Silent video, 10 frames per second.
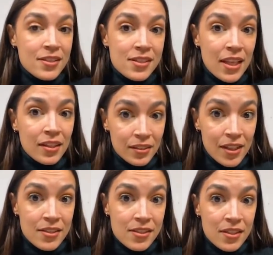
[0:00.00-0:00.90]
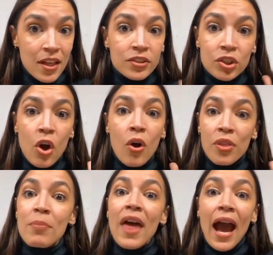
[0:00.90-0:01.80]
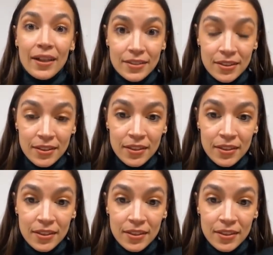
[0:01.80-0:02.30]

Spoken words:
to say the least, to call them that.